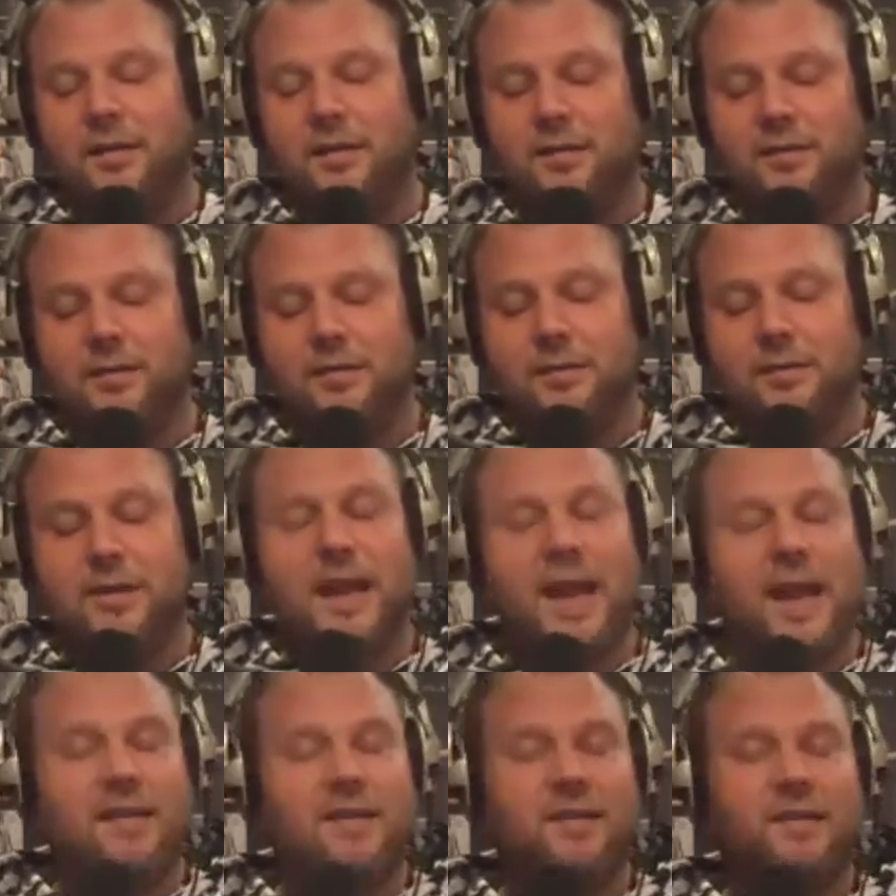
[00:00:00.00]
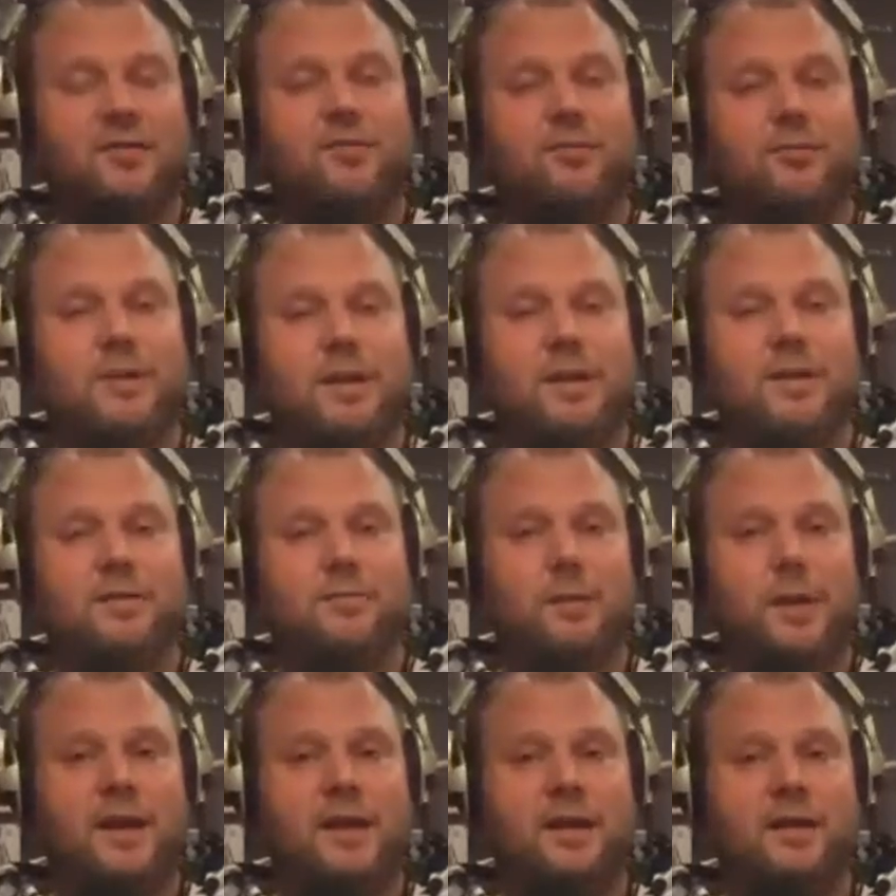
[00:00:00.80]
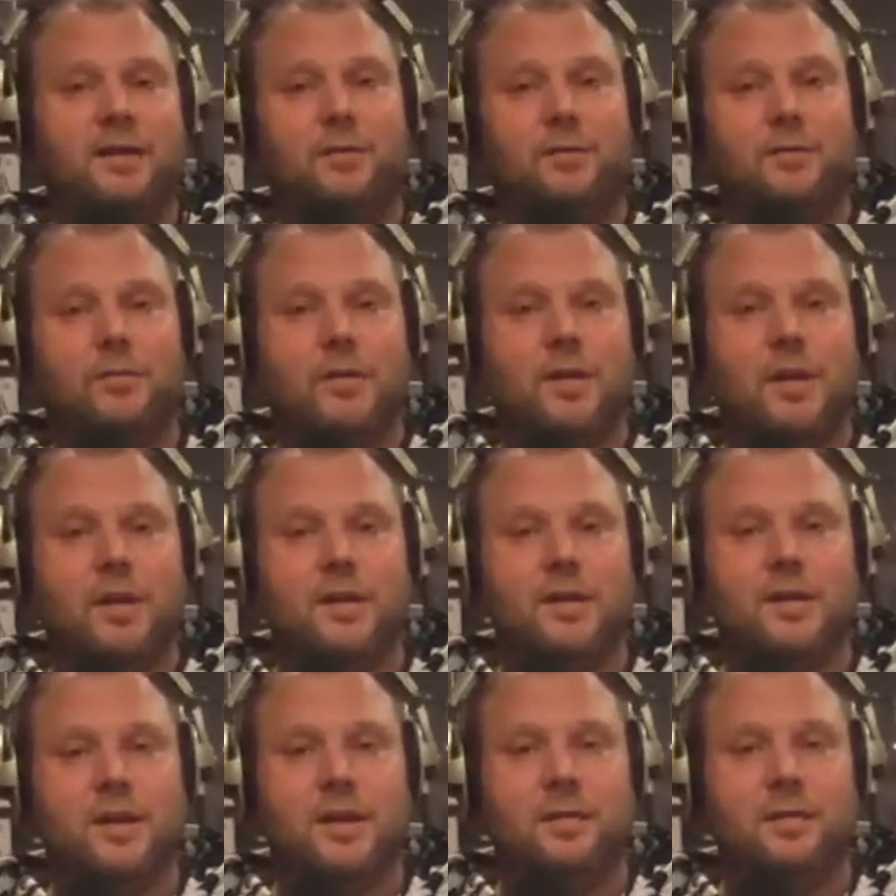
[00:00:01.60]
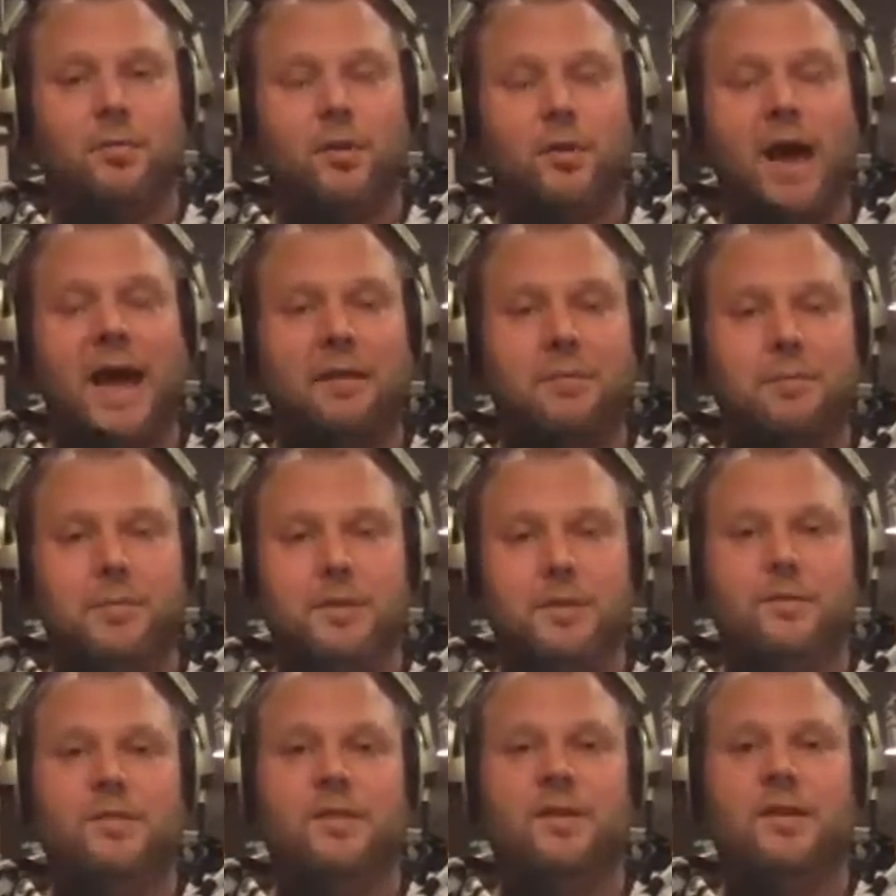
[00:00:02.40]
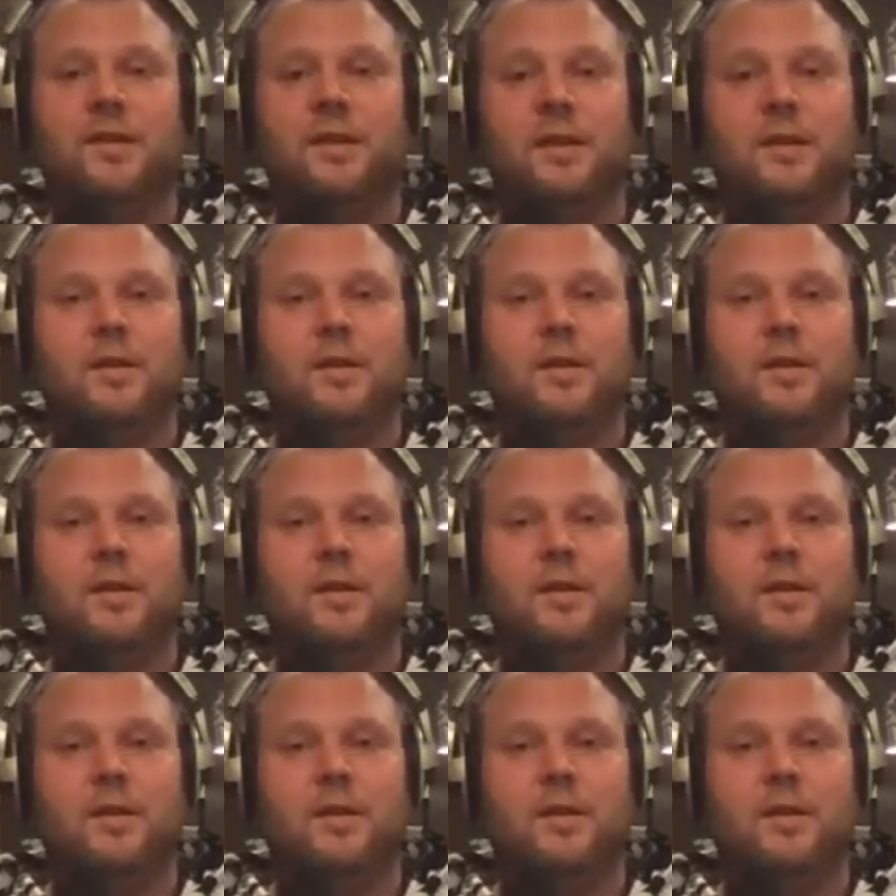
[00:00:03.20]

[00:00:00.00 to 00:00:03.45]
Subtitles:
your dad's history in the radio and black music,